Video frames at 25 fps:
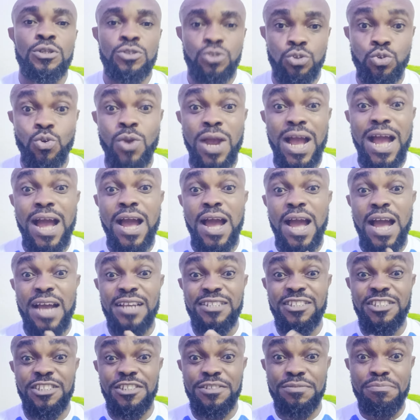to
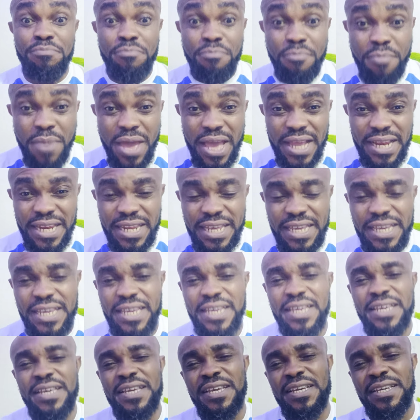as
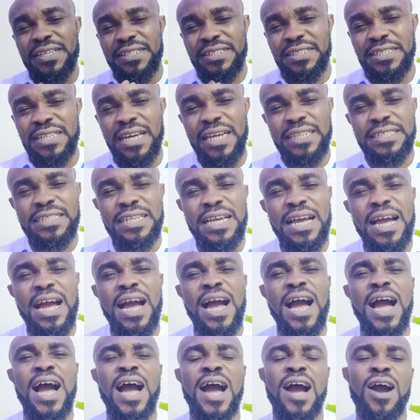many that
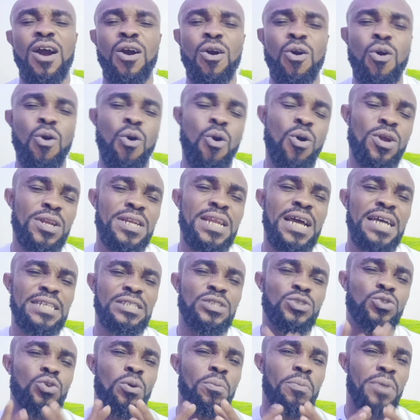are under
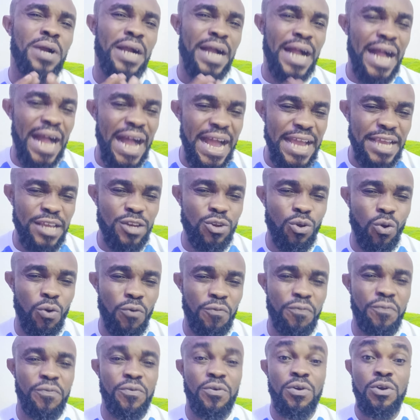some kind
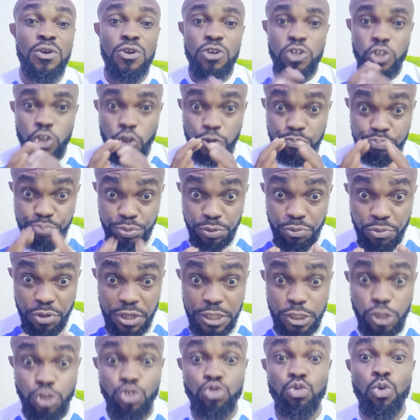of
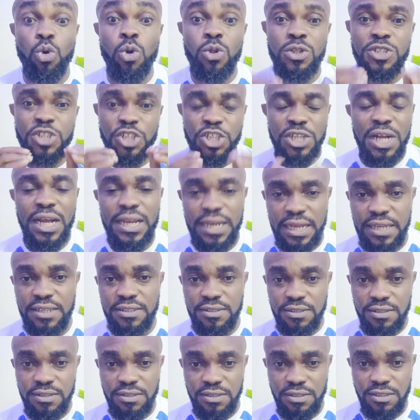spiritual
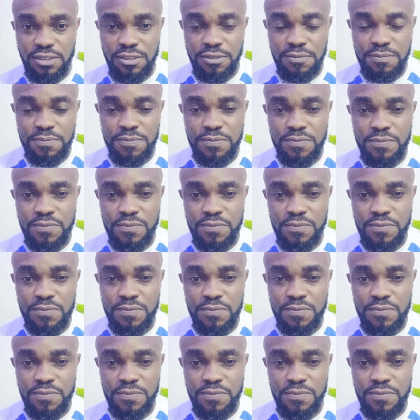challenges.